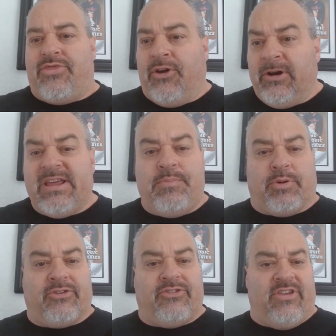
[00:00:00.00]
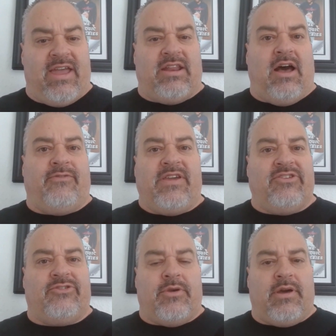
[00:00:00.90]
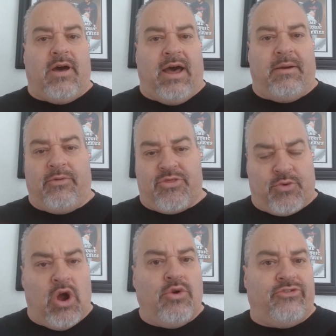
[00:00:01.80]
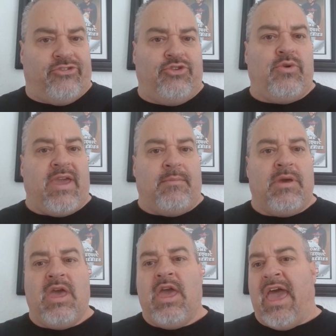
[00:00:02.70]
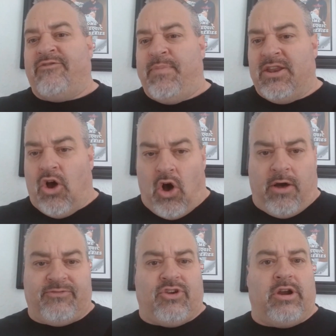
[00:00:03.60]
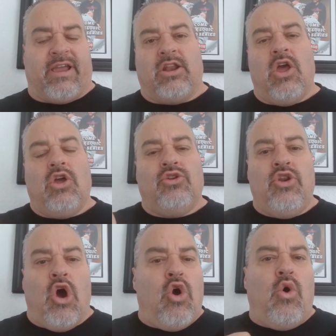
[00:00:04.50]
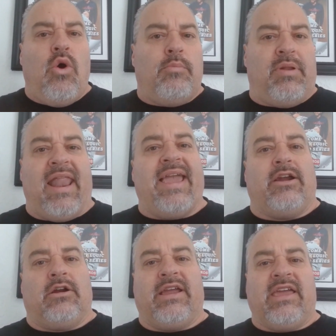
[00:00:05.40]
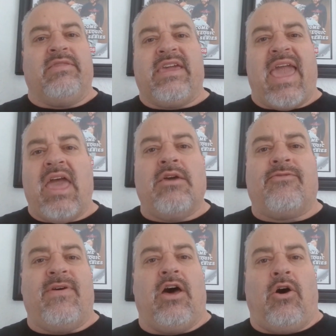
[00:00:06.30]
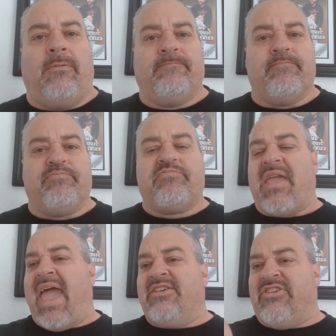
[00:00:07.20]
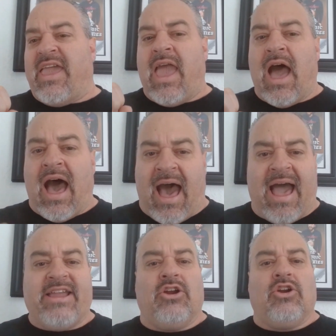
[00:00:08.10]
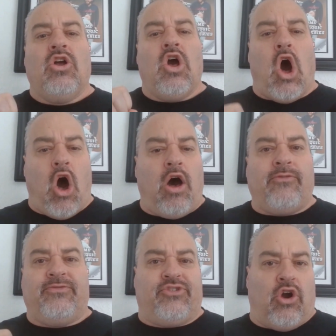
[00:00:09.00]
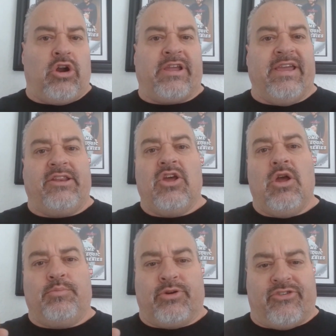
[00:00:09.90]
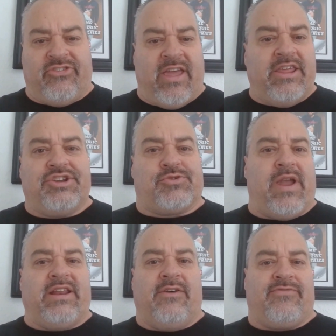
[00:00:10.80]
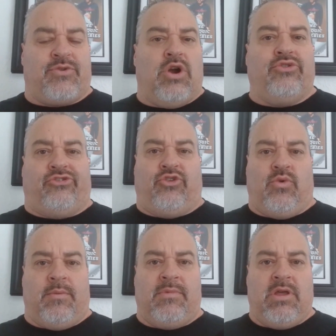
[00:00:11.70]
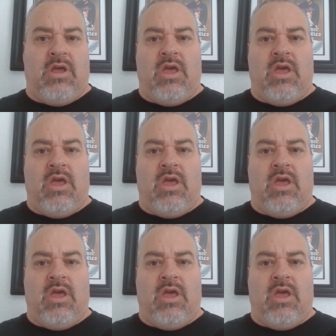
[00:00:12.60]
30% of his throws to him have been off-target. No player in the NFL has a higher off-target percentage rate of throws to him